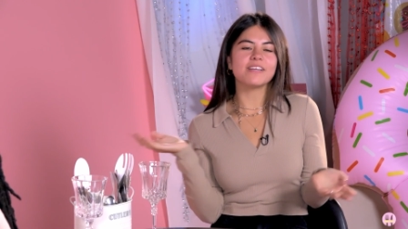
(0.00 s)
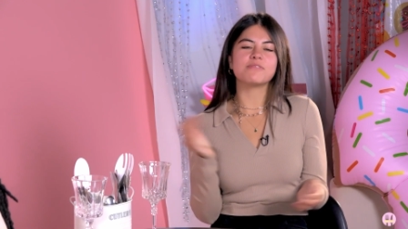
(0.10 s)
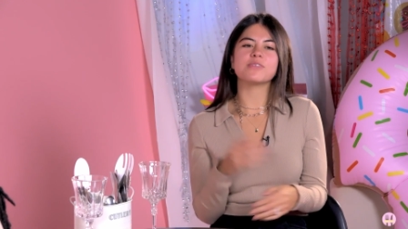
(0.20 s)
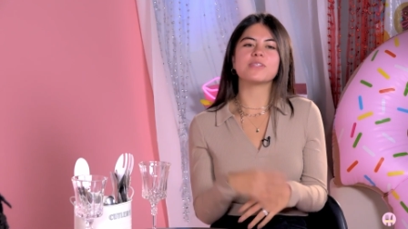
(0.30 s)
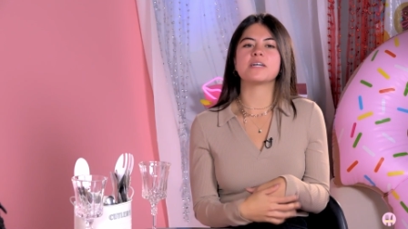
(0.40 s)
if
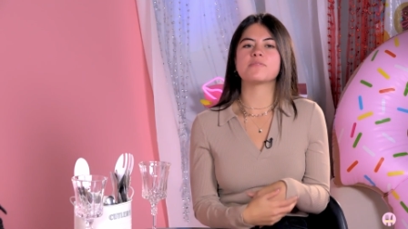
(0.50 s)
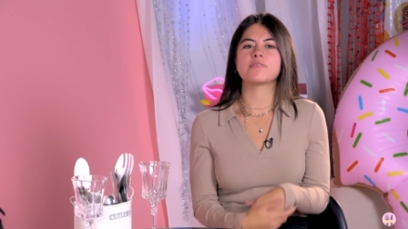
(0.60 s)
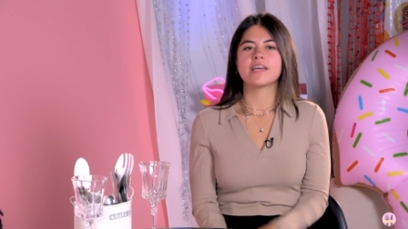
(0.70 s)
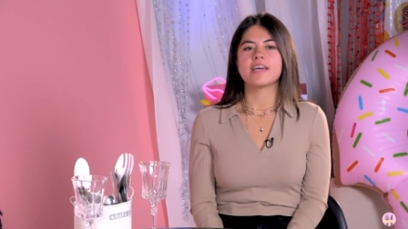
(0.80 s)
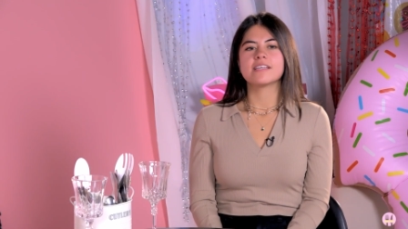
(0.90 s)
you love
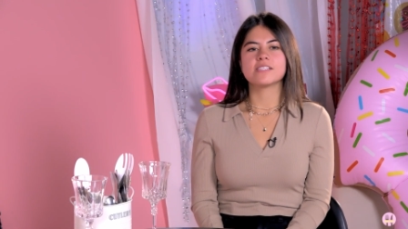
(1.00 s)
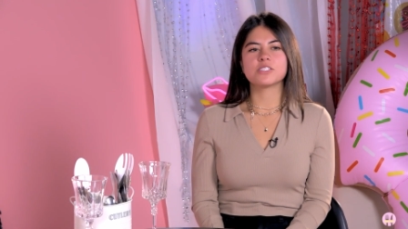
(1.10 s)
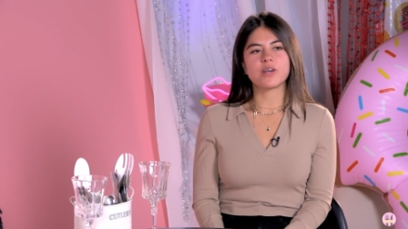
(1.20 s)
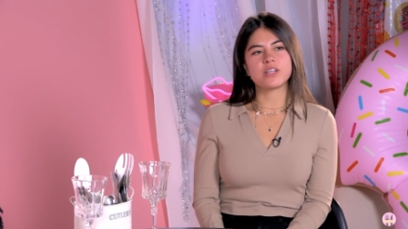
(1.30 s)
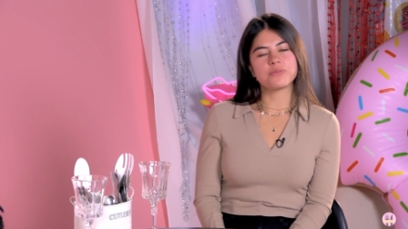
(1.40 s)
to
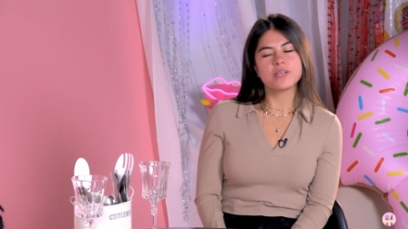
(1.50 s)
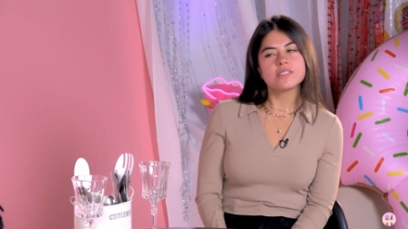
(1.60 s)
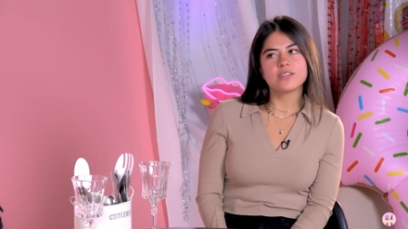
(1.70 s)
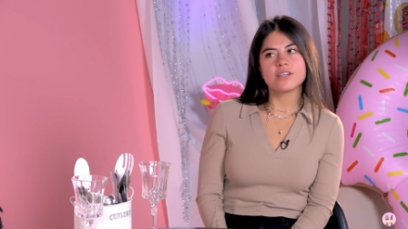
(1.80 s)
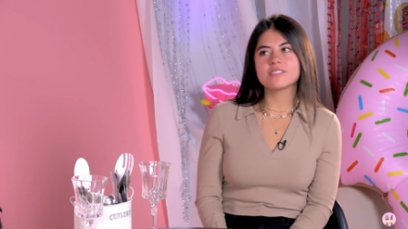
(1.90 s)
try new
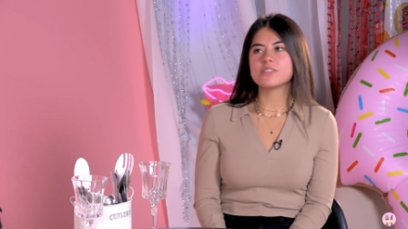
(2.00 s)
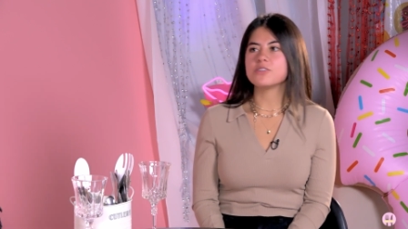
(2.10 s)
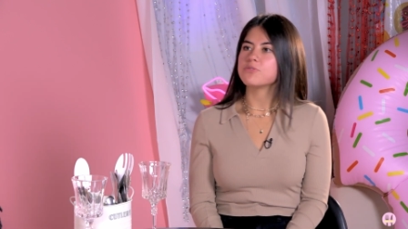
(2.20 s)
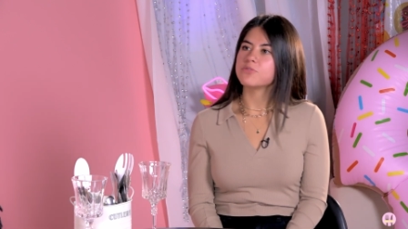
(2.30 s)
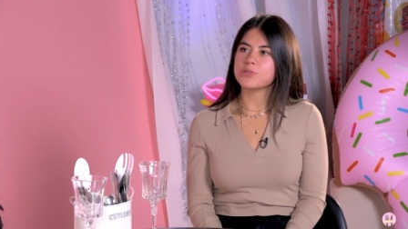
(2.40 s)
restaurants and
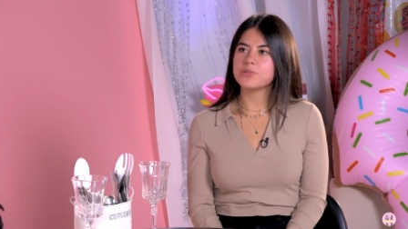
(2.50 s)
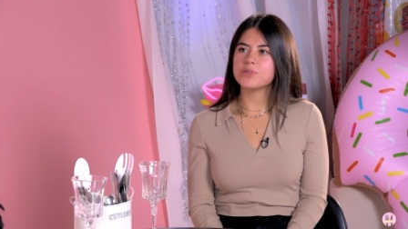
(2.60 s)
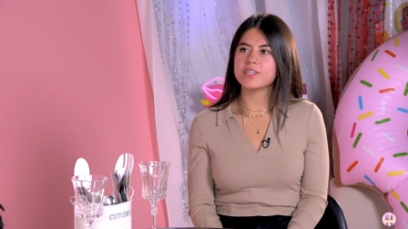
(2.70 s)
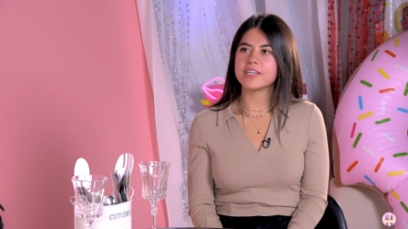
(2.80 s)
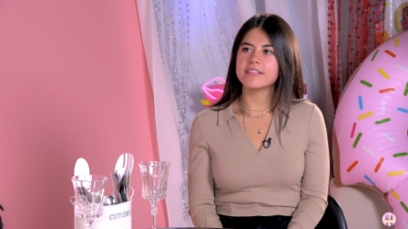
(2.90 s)
new
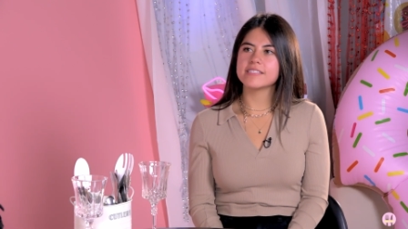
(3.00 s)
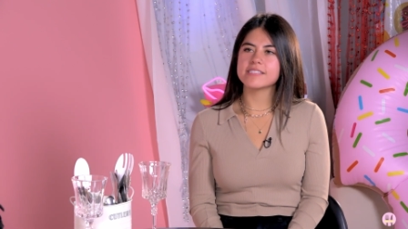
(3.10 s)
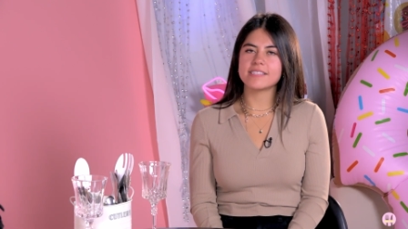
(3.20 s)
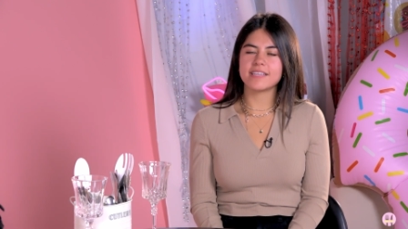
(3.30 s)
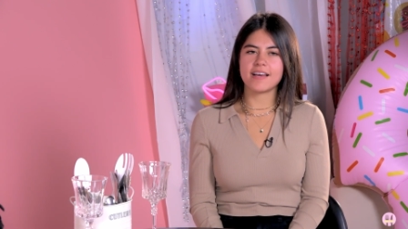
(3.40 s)
food
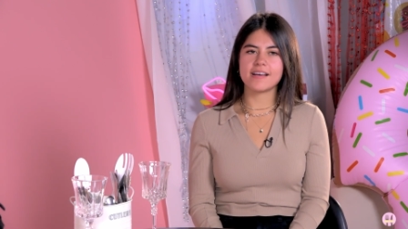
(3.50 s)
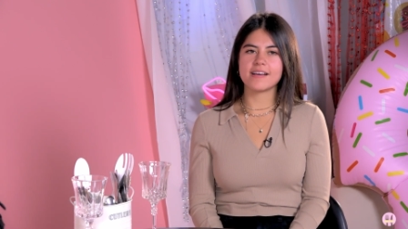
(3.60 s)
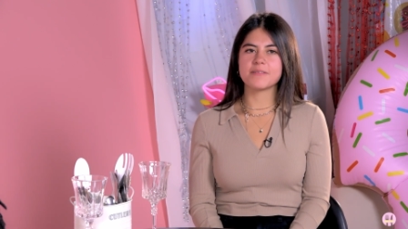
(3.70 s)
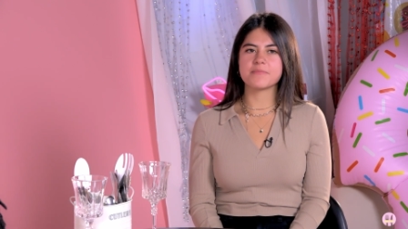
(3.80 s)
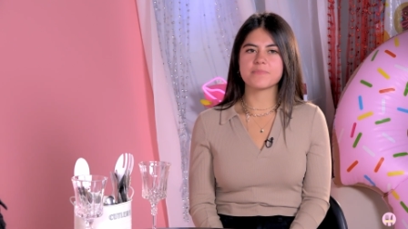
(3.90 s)
and
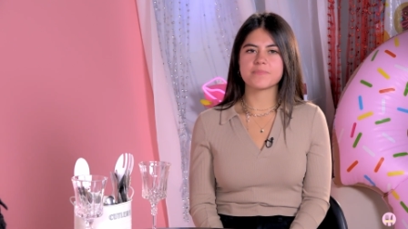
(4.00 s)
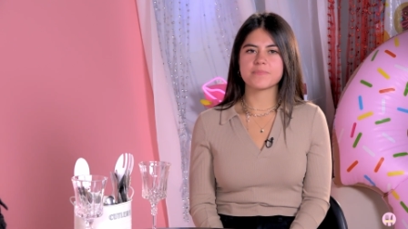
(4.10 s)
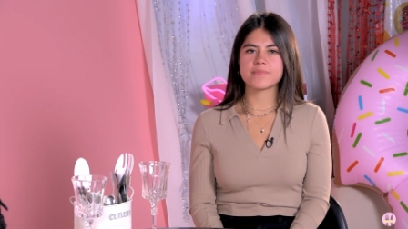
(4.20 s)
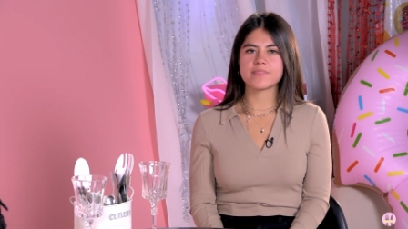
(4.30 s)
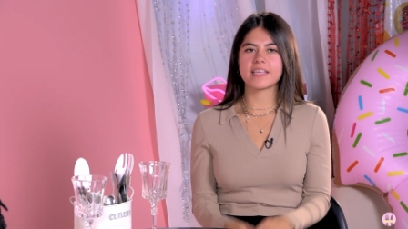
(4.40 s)
um,
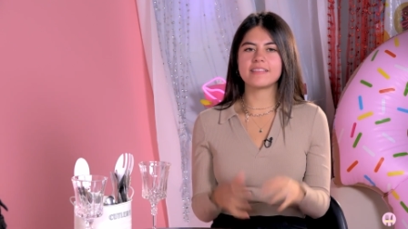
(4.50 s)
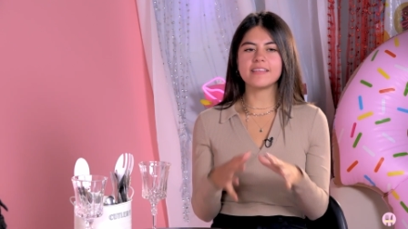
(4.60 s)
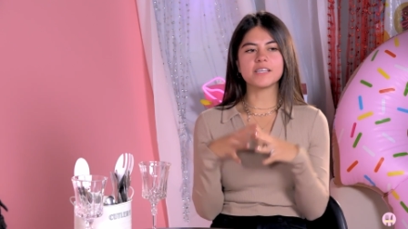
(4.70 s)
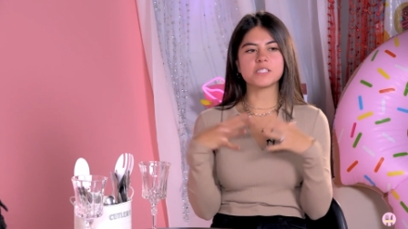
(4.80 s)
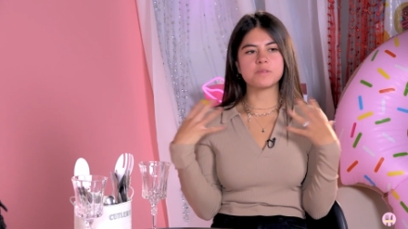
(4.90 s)
like
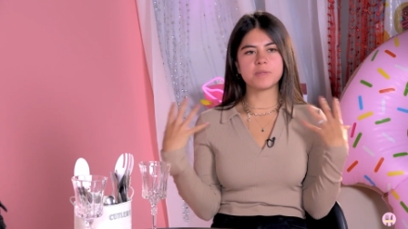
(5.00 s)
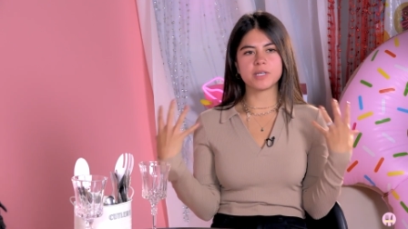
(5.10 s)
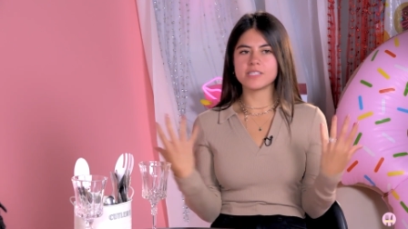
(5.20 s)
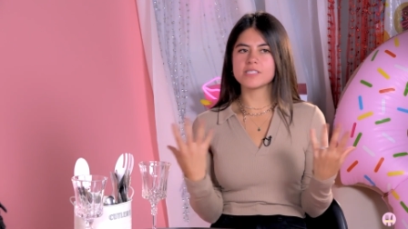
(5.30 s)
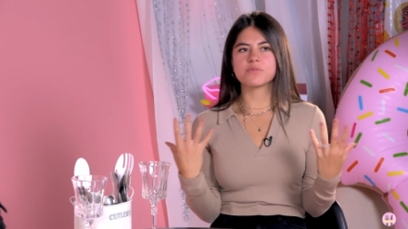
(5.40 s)
the
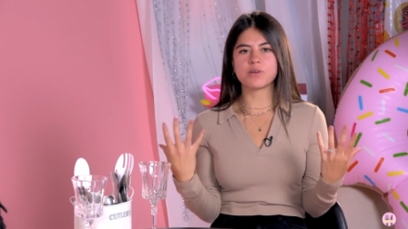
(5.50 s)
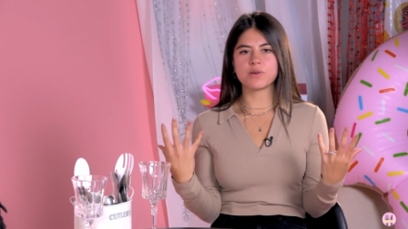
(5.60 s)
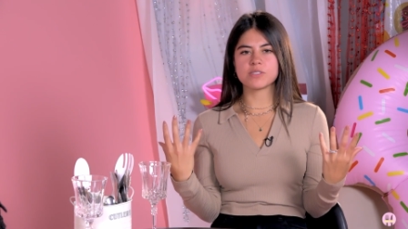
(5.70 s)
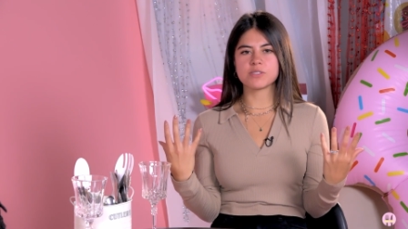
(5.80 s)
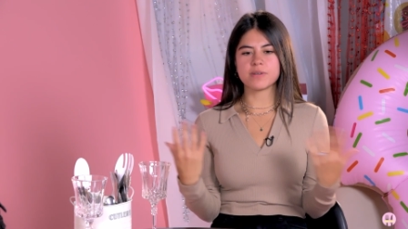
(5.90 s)
experience of
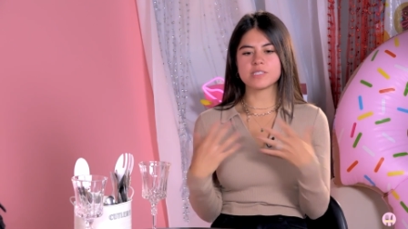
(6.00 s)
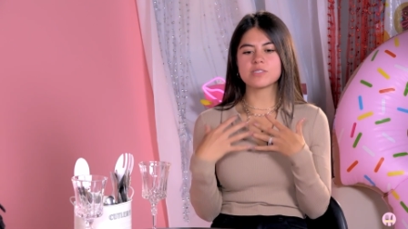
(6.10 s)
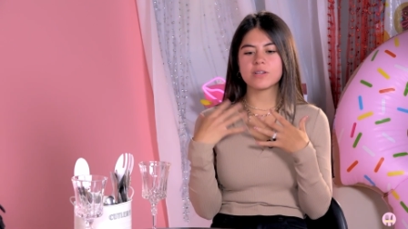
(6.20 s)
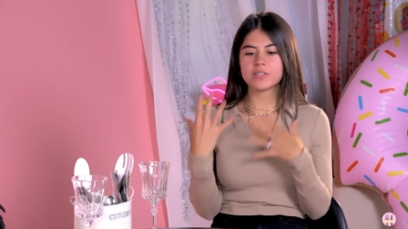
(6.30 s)
going to a restaurant,